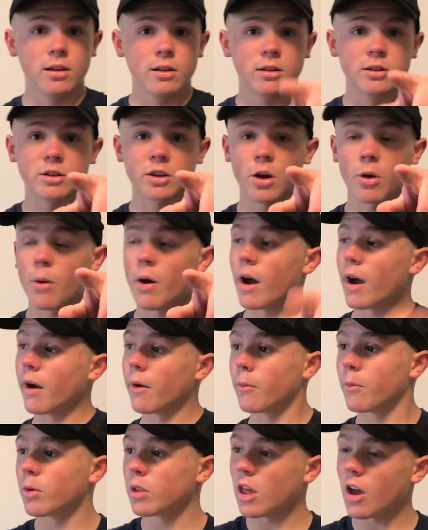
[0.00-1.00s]

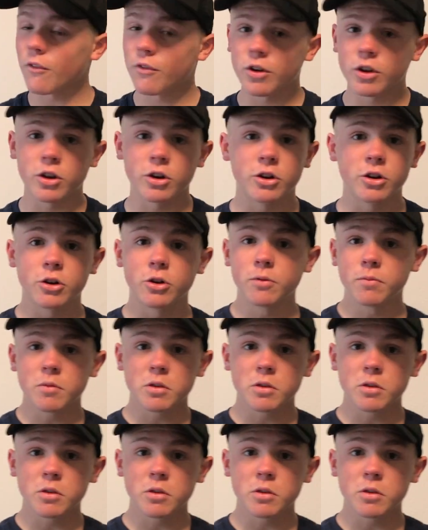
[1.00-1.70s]
So without further ado,